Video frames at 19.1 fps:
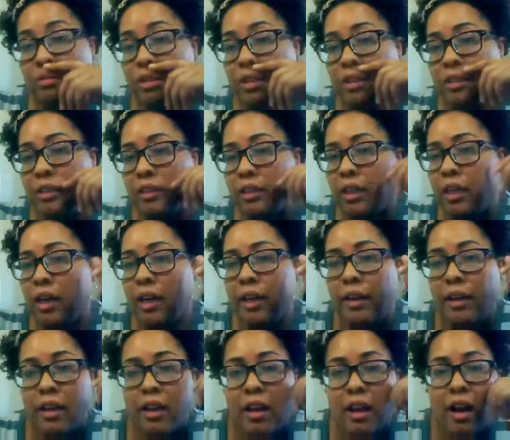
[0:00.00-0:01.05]
Good God.
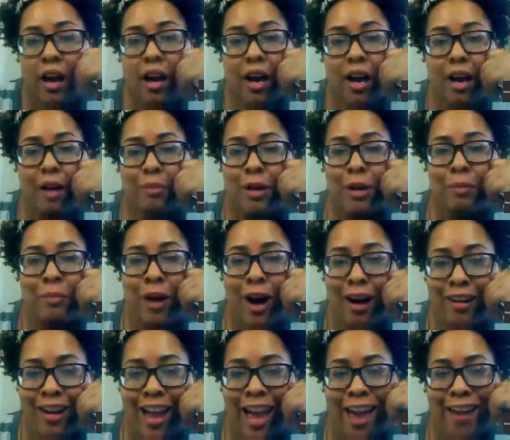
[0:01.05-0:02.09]

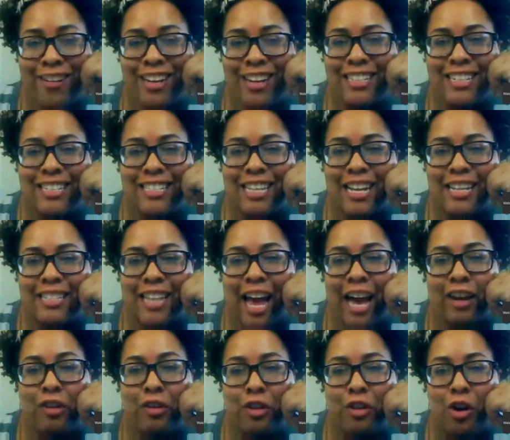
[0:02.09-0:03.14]
Kamara Harrington says, I
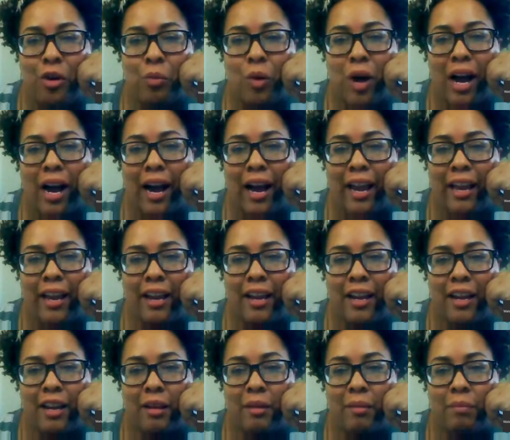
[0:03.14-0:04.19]
don't know why.
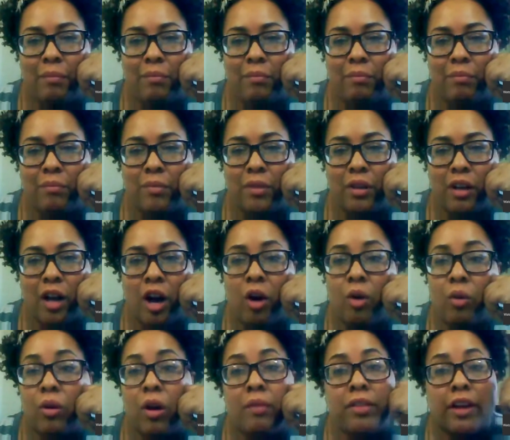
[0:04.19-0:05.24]

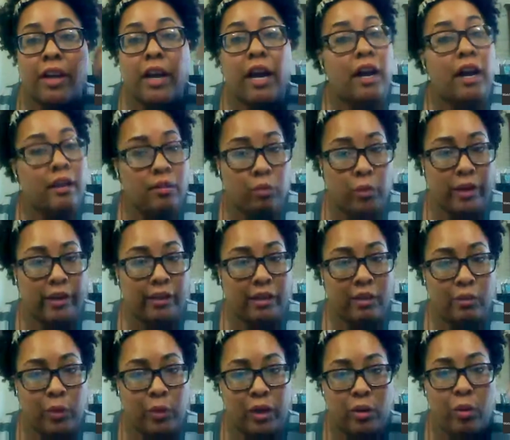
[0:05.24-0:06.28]
The gun.
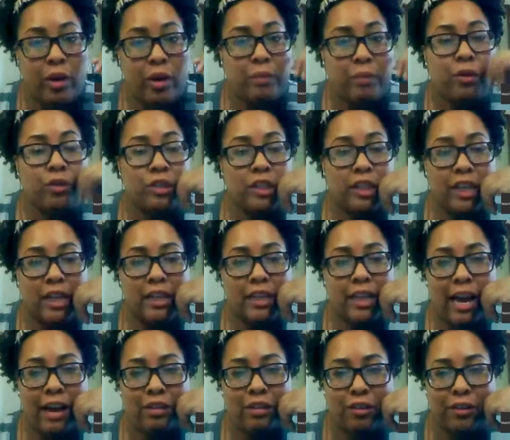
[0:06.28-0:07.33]
When Quinn pulled the gun
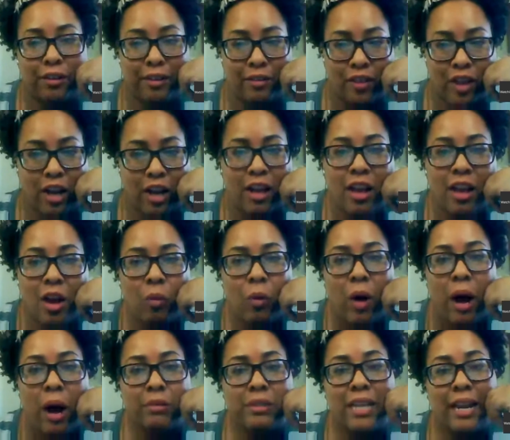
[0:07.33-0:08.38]
out on Olivia,
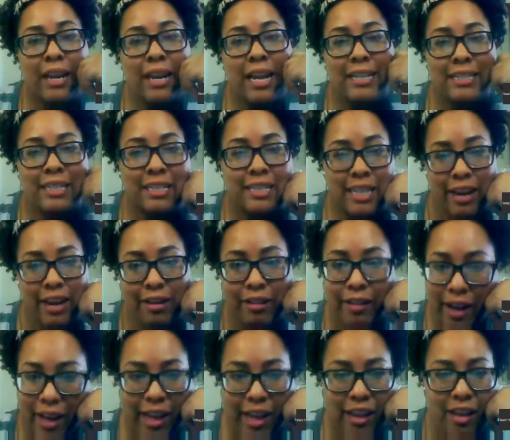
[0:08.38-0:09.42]
why was that
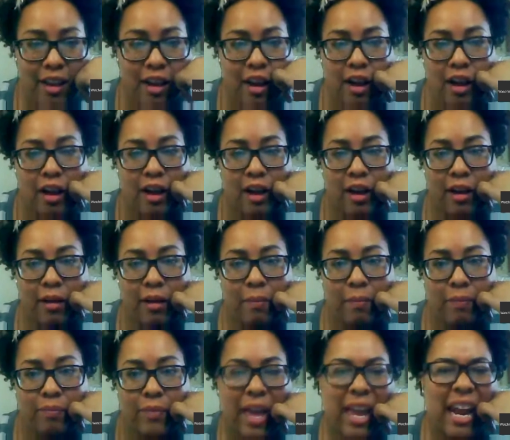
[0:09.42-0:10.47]
necessary?
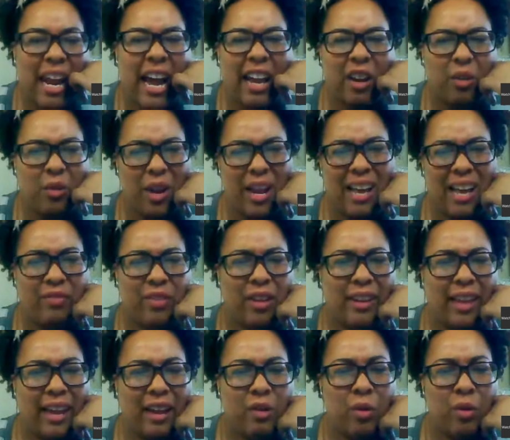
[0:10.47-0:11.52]
And I agree. I feel
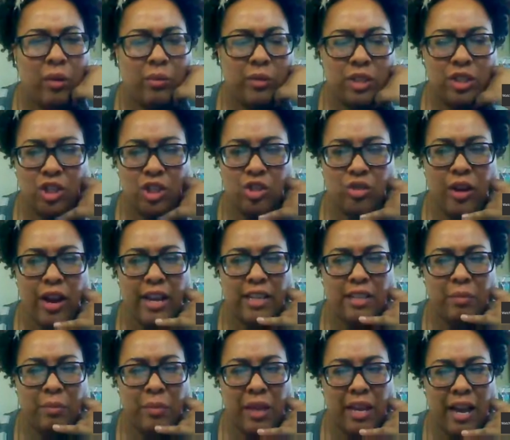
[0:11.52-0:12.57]
like Quinn was just trying
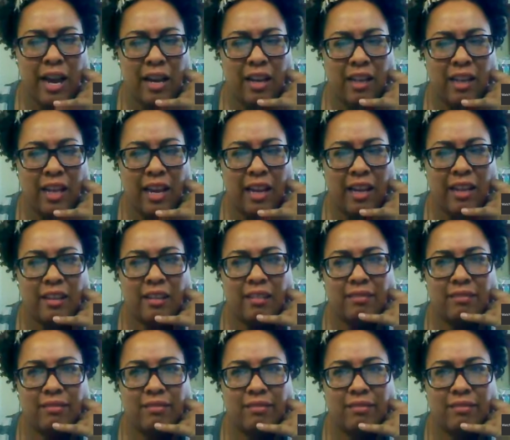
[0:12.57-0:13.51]
to be kind of like.